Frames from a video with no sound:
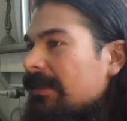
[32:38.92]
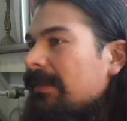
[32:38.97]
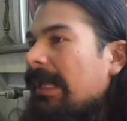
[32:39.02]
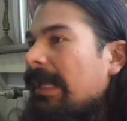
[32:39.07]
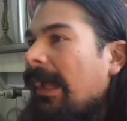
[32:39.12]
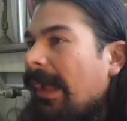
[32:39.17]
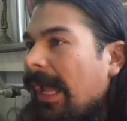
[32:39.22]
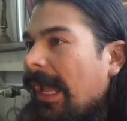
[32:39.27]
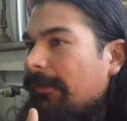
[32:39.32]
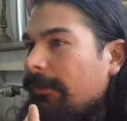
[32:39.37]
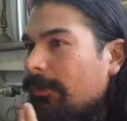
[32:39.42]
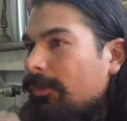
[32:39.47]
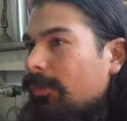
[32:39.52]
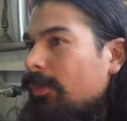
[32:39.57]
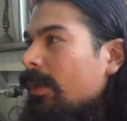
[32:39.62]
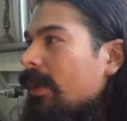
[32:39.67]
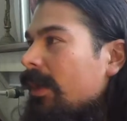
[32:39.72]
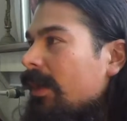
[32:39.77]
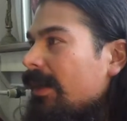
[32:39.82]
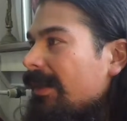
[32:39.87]
So now I have a
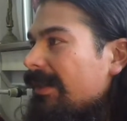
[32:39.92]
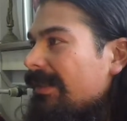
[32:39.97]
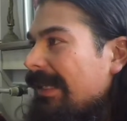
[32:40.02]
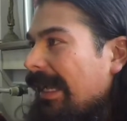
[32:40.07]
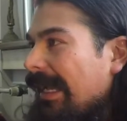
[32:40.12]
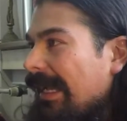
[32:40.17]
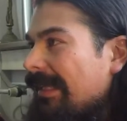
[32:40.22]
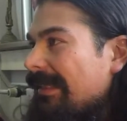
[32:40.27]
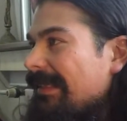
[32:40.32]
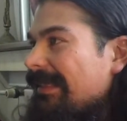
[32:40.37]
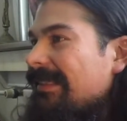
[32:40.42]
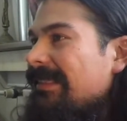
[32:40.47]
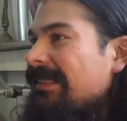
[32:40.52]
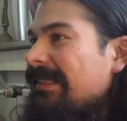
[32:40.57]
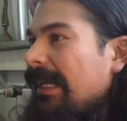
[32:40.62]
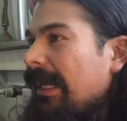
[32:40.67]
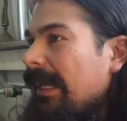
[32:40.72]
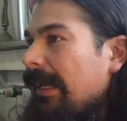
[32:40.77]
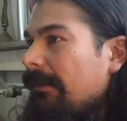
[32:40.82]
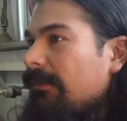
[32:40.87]
word that I can
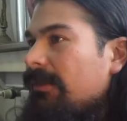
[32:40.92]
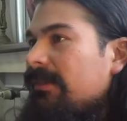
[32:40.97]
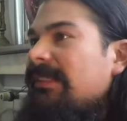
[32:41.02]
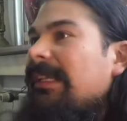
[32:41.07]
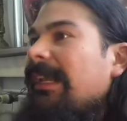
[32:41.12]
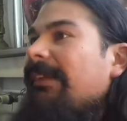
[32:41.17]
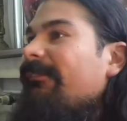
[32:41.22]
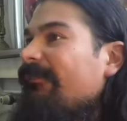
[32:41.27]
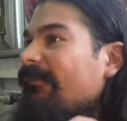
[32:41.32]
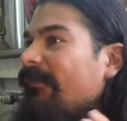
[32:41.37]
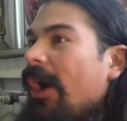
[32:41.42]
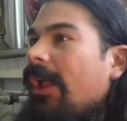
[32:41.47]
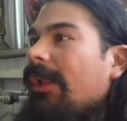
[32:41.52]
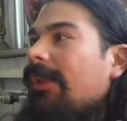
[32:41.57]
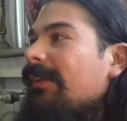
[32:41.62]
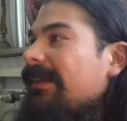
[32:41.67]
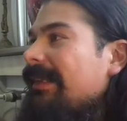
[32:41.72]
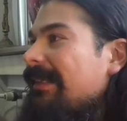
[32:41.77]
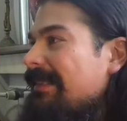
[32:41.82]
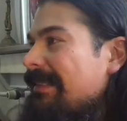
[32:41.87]
say, I don't say
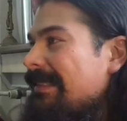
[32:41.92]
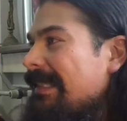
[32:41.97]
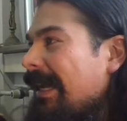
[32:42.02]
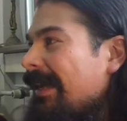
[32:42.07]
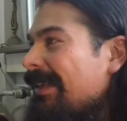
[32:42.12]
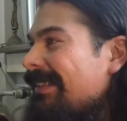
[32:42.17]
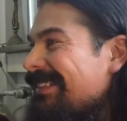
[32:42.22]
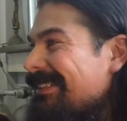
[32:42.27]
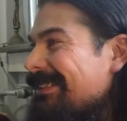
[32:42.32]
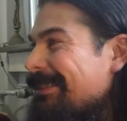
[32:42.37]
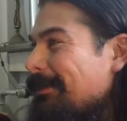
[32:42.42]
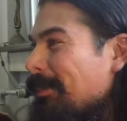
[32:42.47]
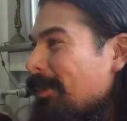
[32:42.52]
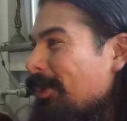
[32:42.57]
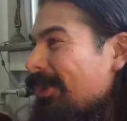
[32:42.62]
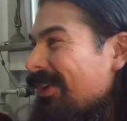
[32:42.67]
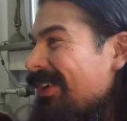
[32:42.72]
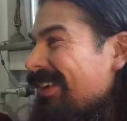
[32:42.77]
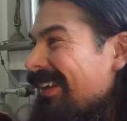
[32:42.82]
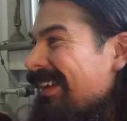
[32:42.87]
follow the signs
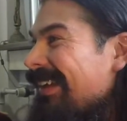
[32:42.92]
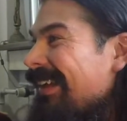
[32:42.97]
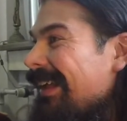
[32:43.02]
anymore.